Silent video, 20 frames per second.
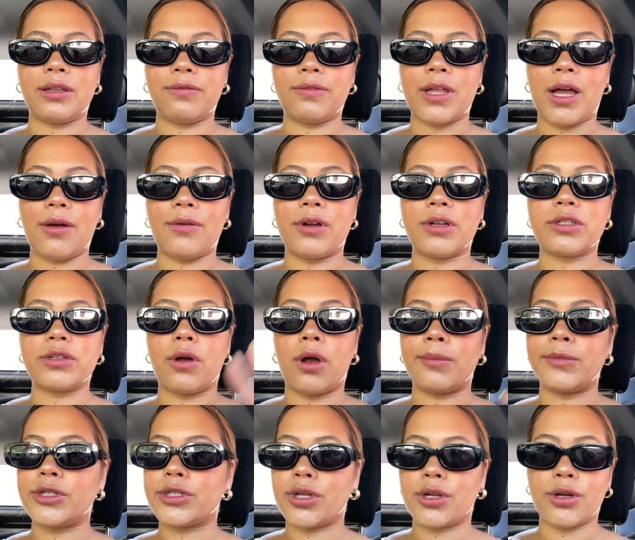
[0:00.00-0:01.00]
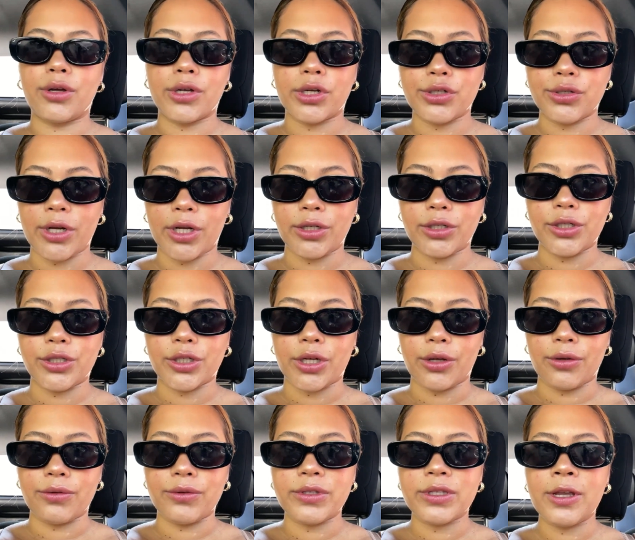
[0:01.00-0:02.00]
flowers, or I'm just going to go to Trader
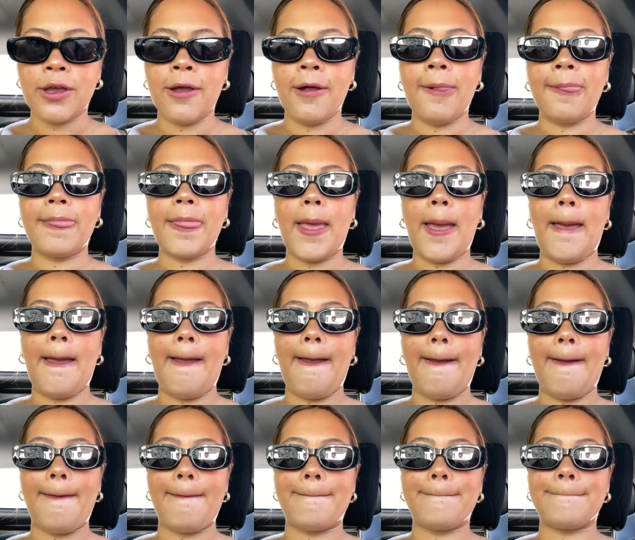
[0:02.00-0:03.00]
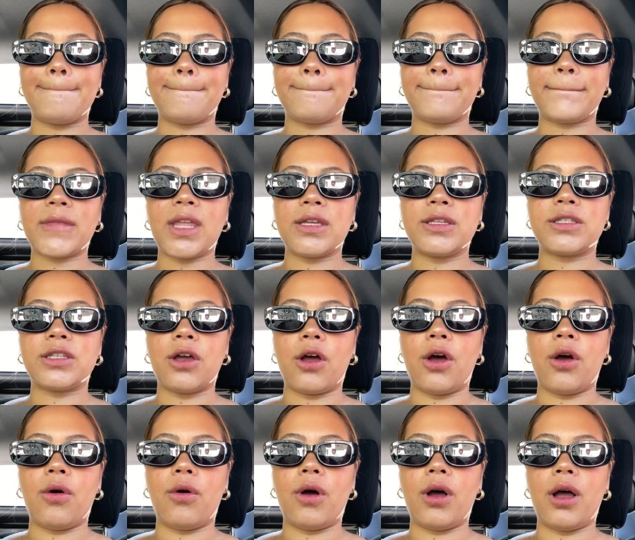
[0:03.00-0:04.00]
Joe's.
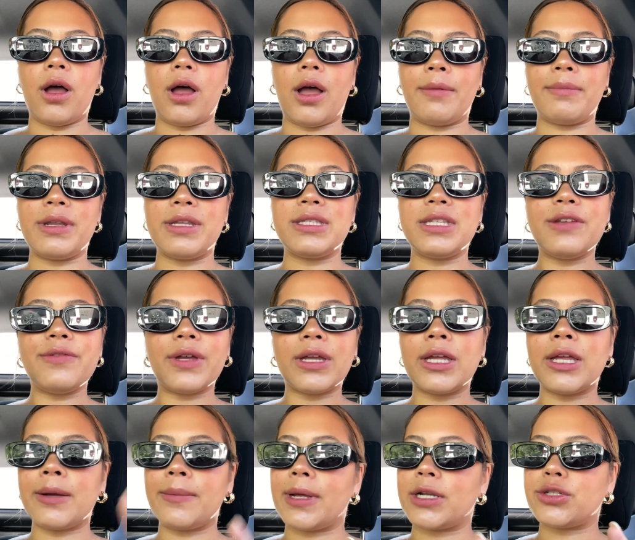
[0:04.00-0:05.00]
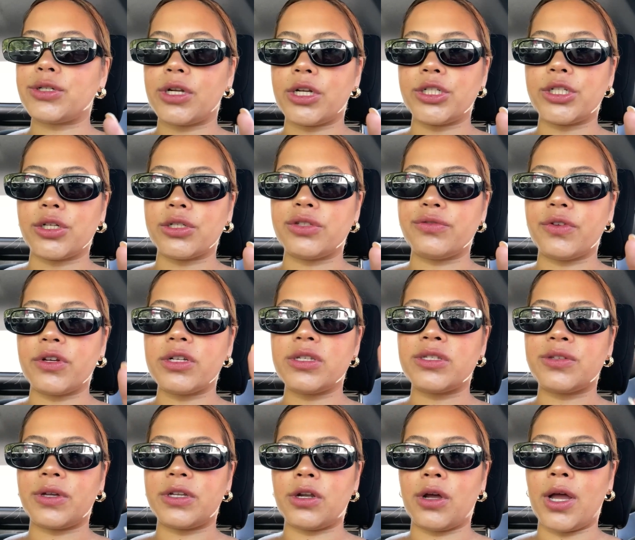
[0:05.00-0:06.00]
So I'm gonna see if I can get them at Trader Joe's first,
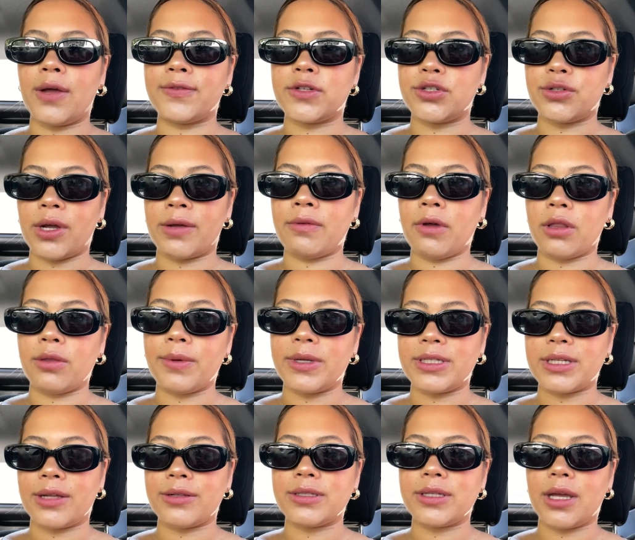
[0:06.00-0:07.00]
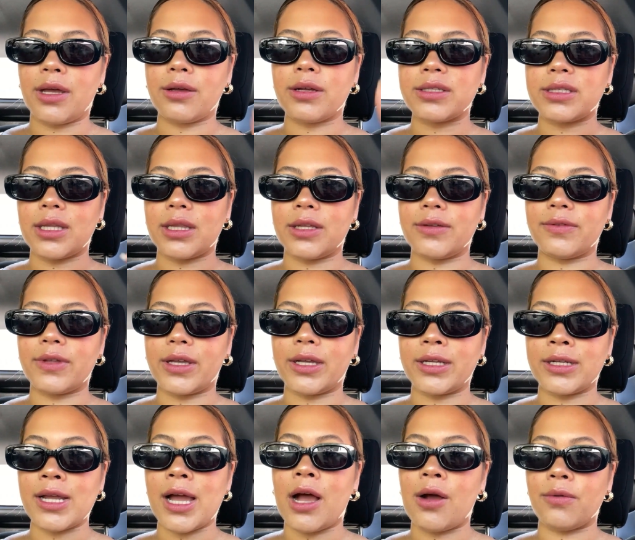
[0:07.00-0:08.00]
so I don't have to drive all the way downtown because I live like
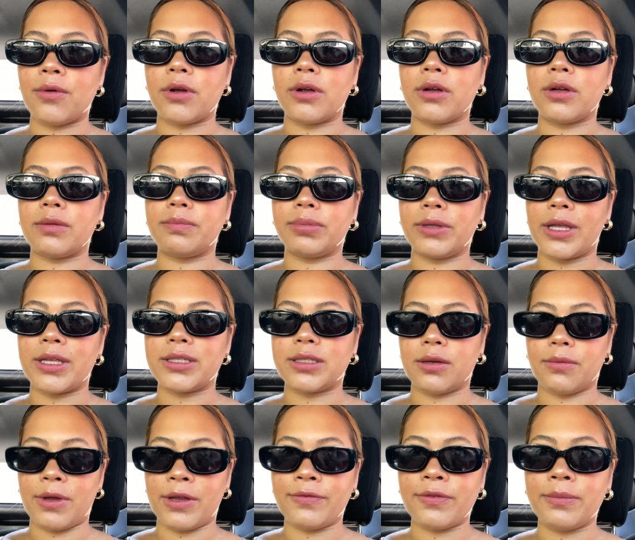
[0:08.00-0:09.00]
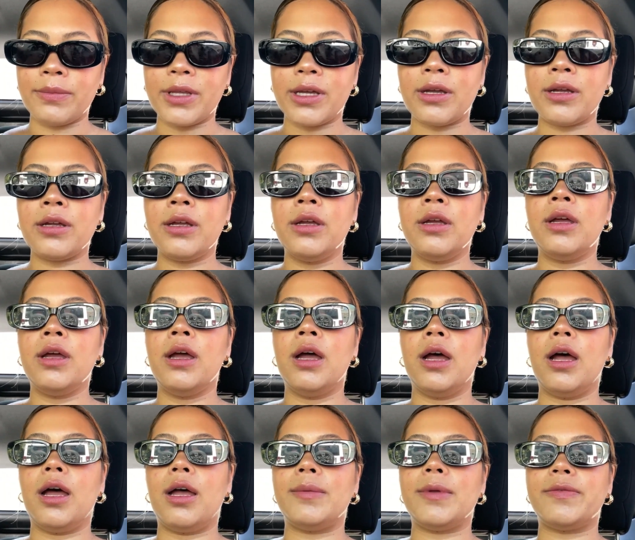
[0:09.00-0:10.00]
an hour plus away from there.
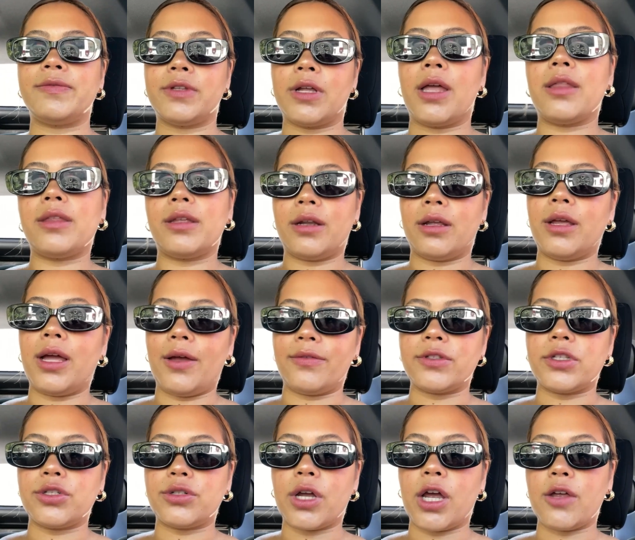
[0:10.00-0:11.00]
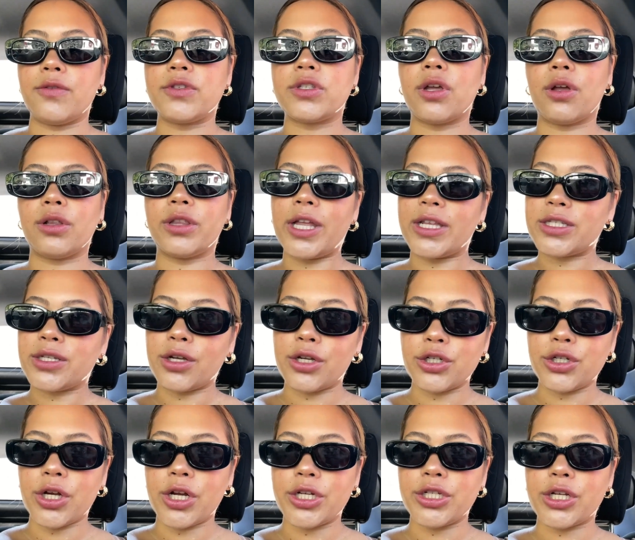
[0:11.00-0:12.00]
If not, then I'll have to drive. So let's go to
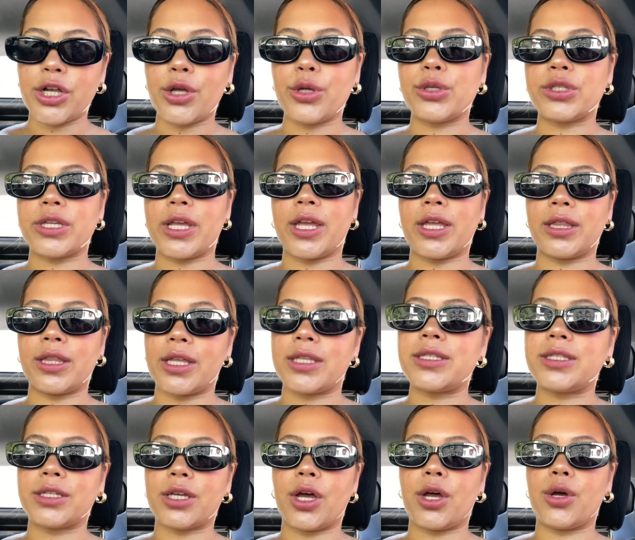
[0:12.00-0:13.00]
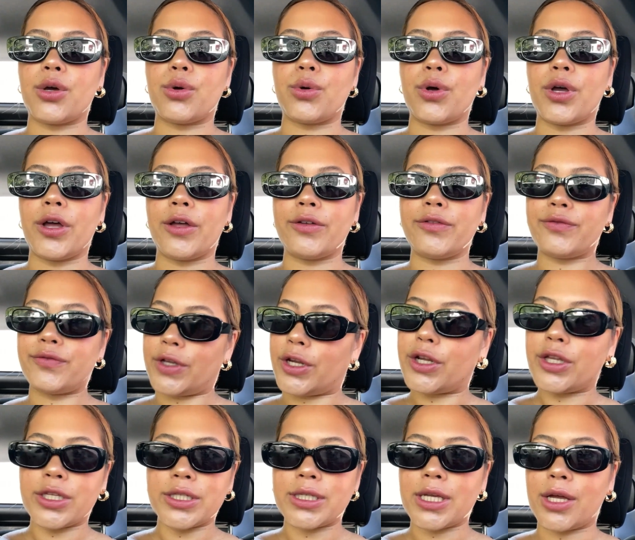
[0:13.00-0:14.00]
Trader Joe's and let's go
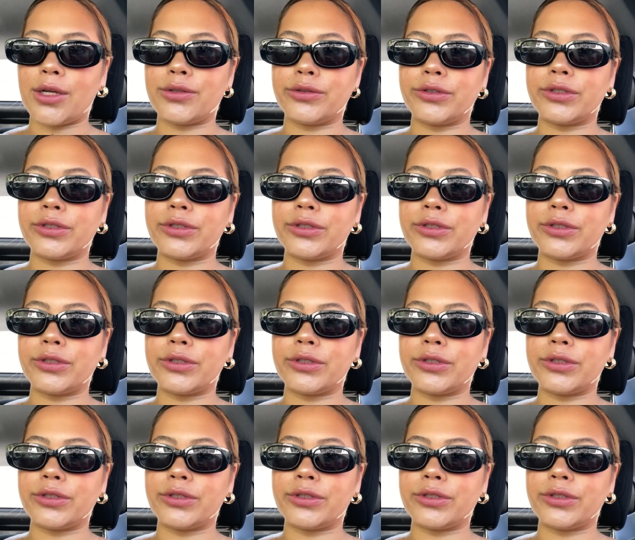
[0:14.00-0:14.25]
figure this out.